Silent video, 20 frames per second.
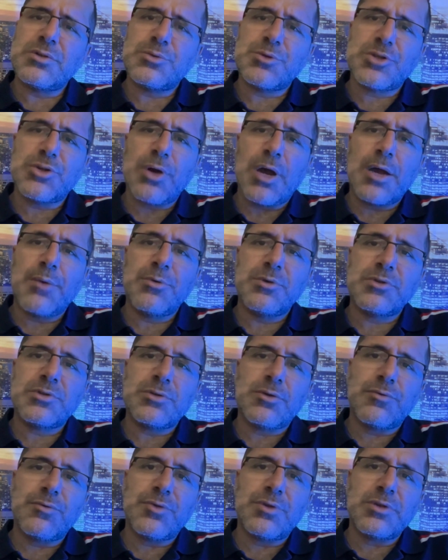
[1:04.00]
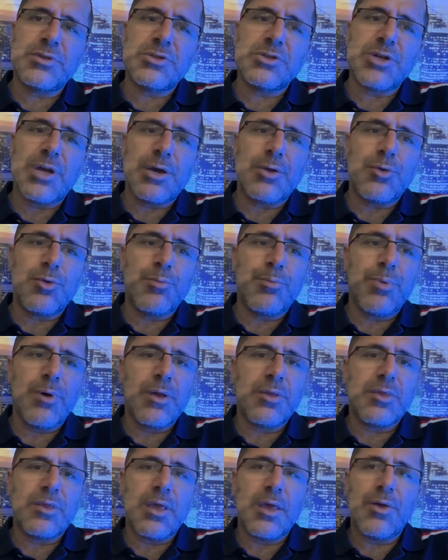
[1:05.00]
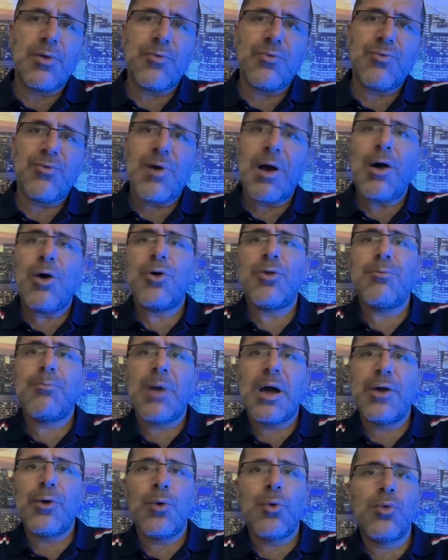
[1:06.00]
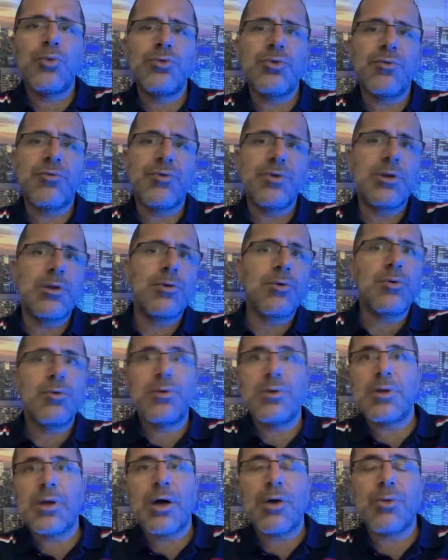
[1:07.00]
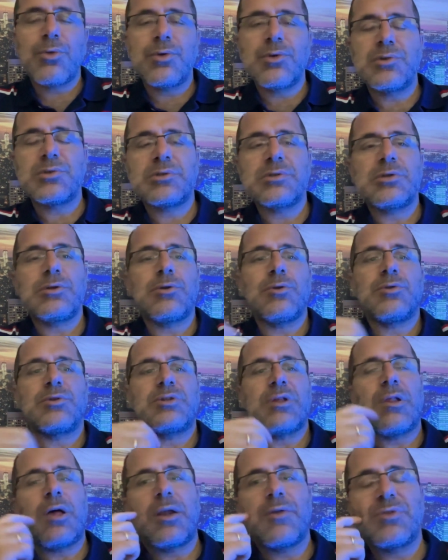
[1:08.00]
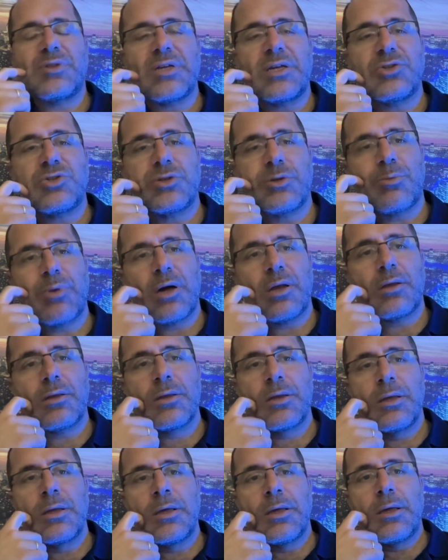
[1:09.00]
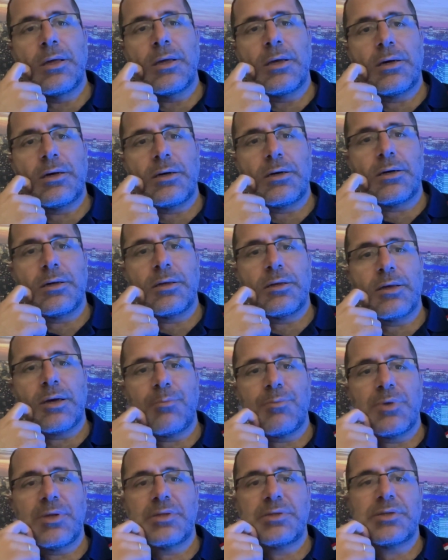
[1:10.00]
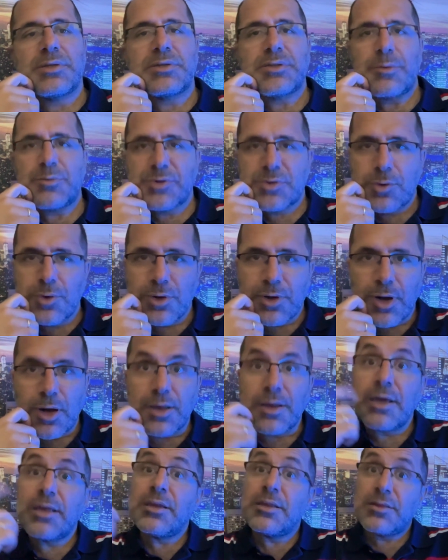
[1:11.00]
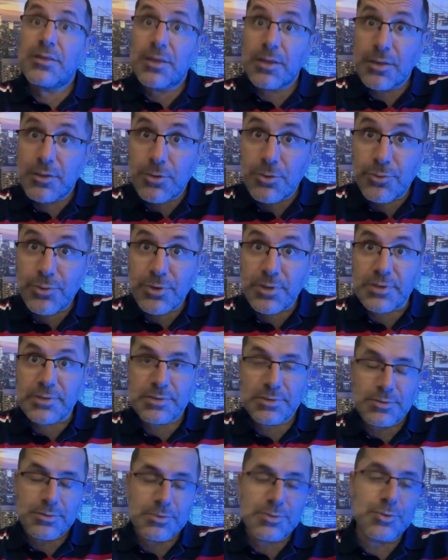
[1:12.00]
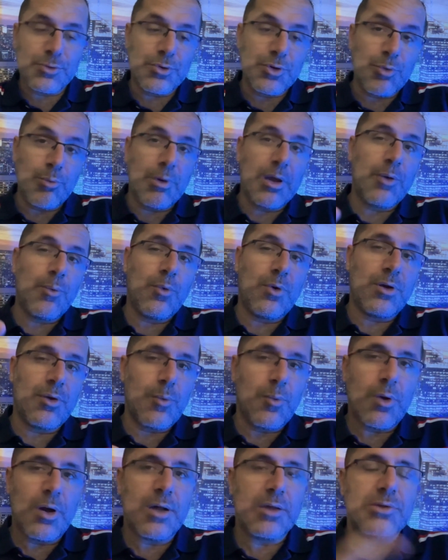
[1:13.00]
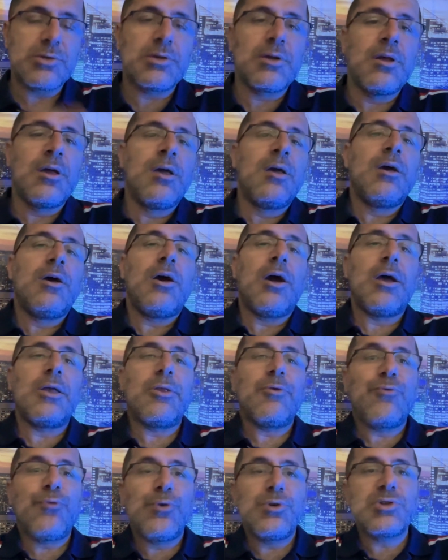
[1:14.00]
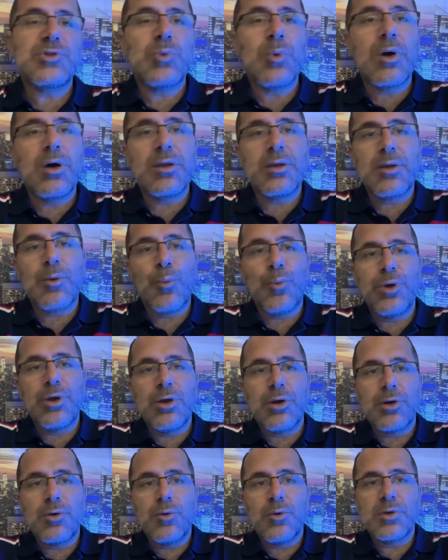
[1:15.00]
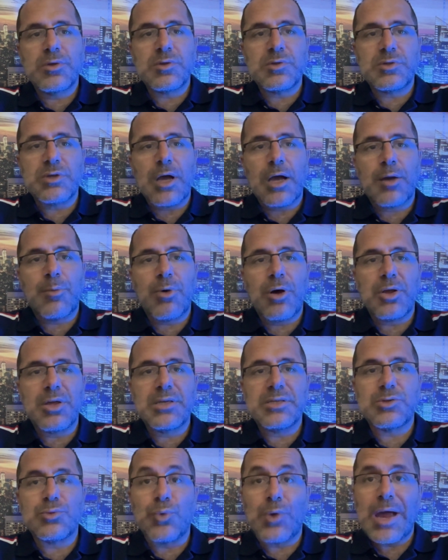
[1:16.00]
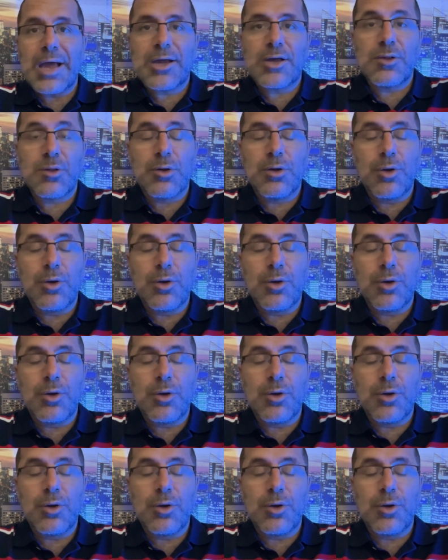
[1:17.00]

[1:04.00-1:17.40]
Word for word: subscribers of this channel, but they found my older video and now there's, you know, there's a lot of attention about it. That means that something's going on, and indeed there is, so you might want to watch. All right, the first one we are going to talk about is Rocket